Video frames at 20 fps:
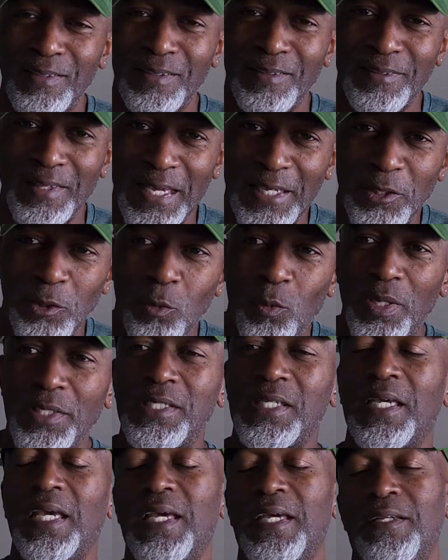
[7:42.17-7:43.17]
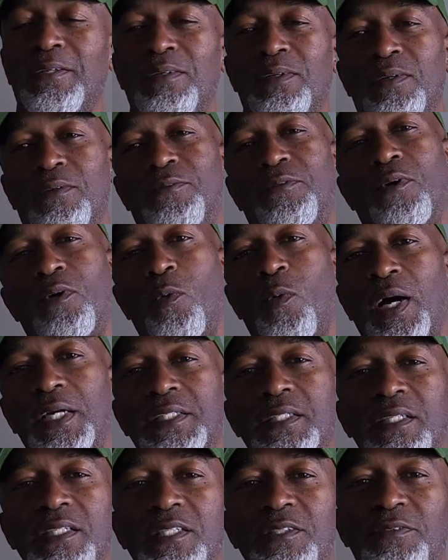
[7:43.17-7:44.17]
Thank you once again for
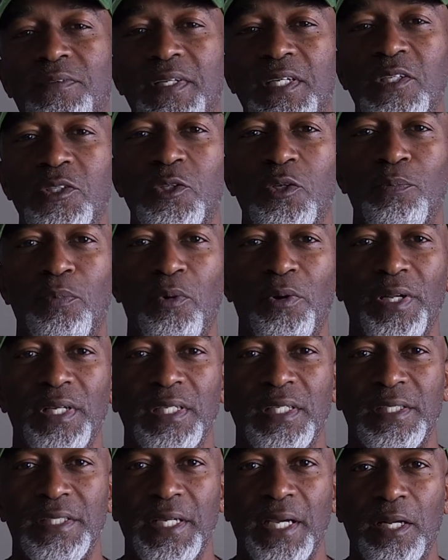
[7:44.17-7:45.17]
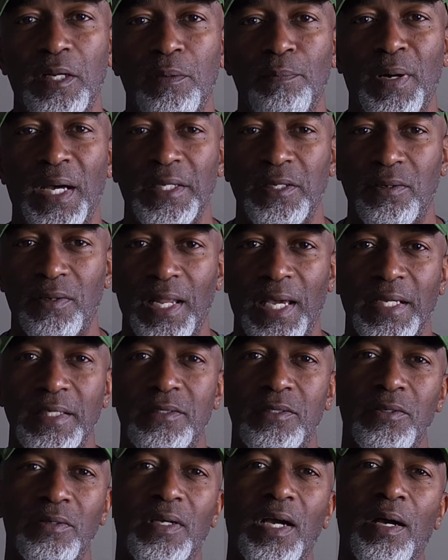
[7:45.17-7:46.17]
watching these videos, supporting the channel by your
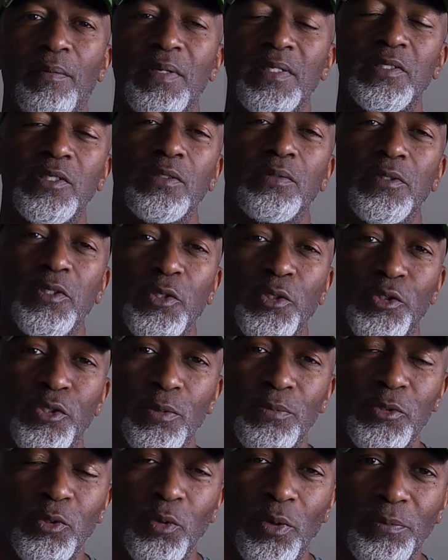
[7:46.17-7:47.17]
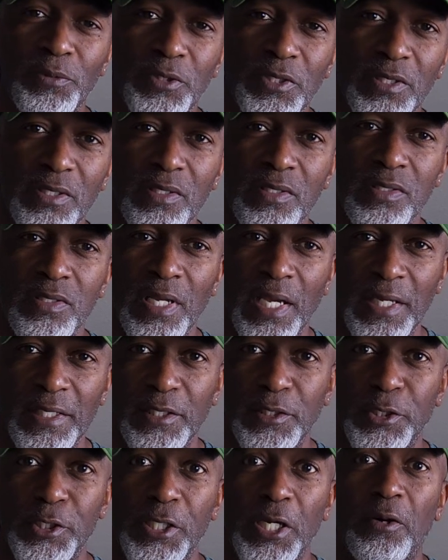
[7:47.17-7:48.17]
likes, your comments, your subscriptions,
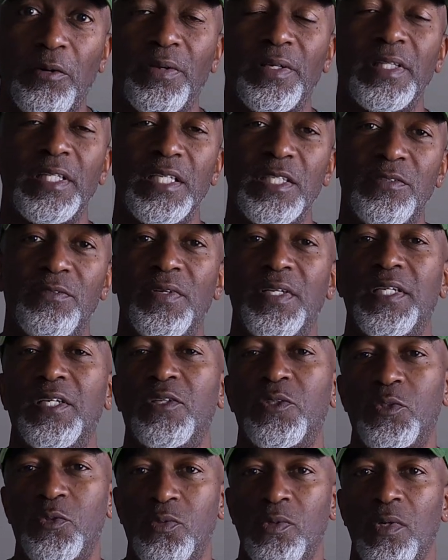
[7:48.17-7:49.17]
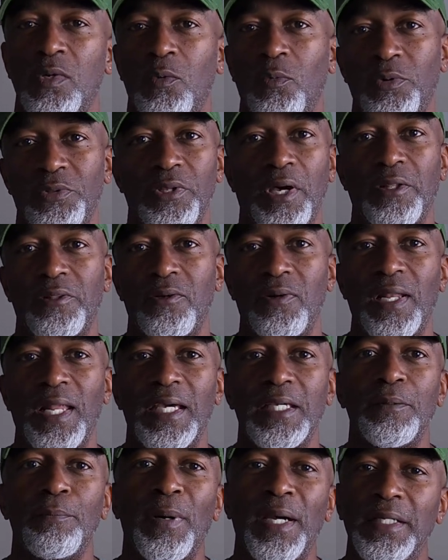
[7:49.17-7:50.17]
and sharing these videos with other
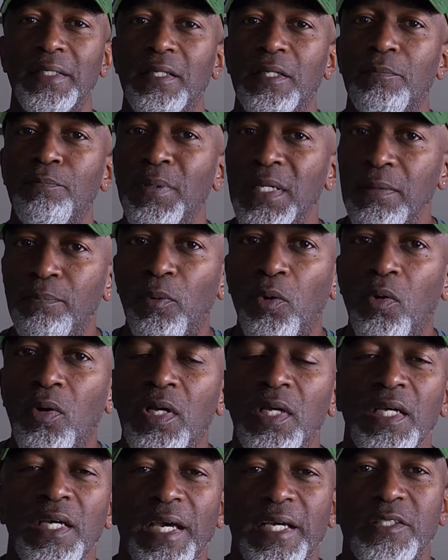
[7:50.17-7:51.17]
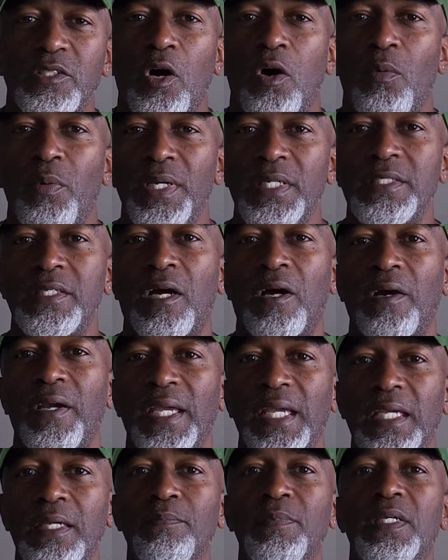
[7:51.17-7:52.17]
like-minded people. As always, our
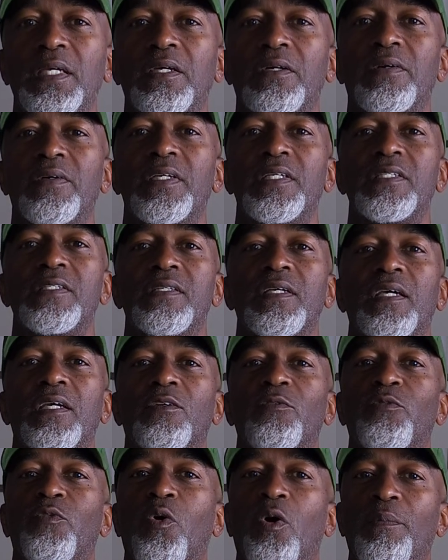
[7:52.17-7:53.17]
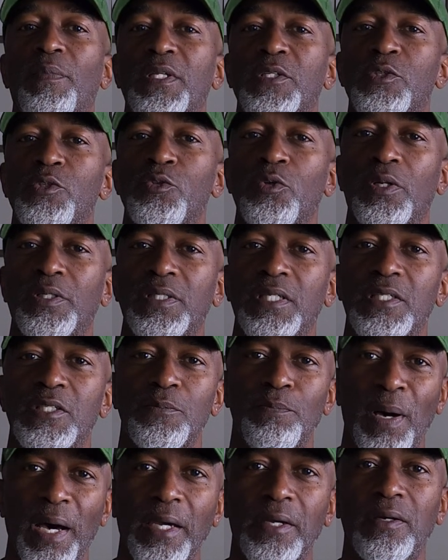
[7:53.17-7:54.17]
aim here is to inform, instruct,
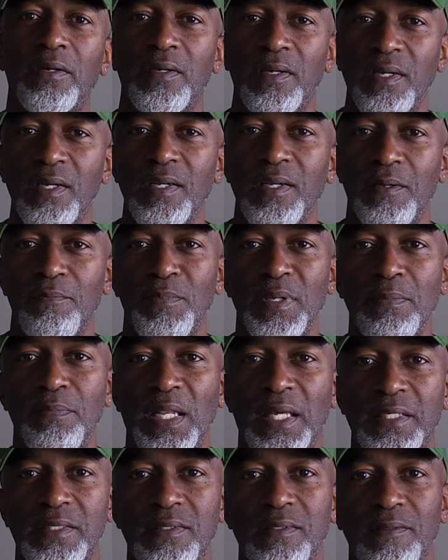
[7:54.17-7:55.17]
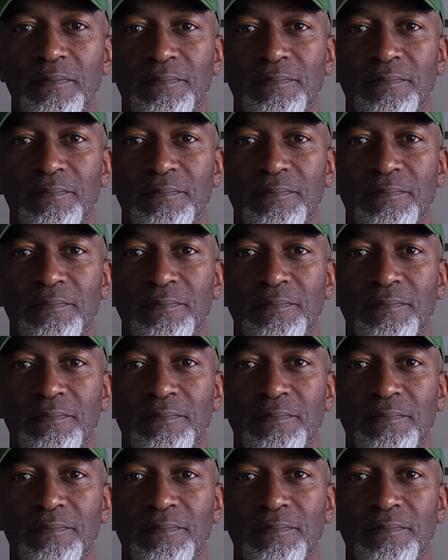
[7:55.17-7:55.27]
inspire. Be blessed.